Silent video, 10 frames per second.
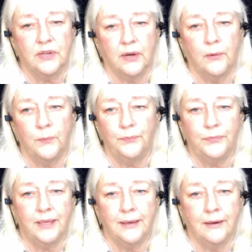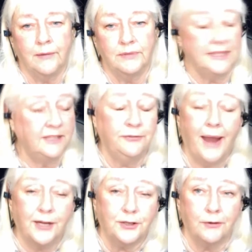So, didn't
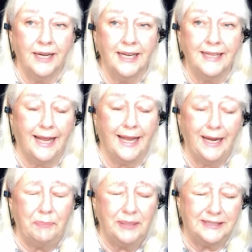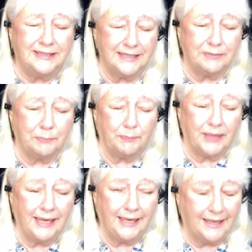fracture anything, but
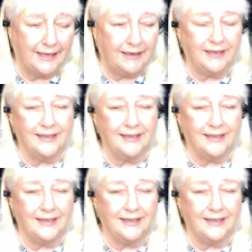bleeding.